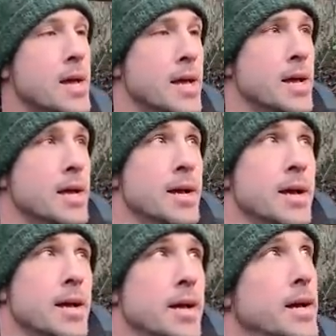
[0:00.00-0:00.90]

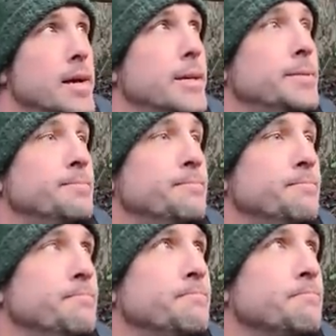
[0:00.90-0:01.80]

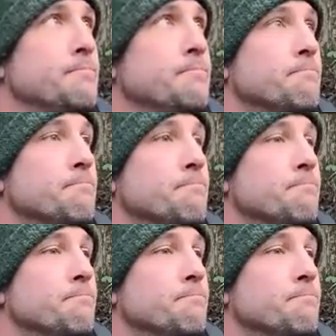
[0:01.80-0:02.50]
[no speech]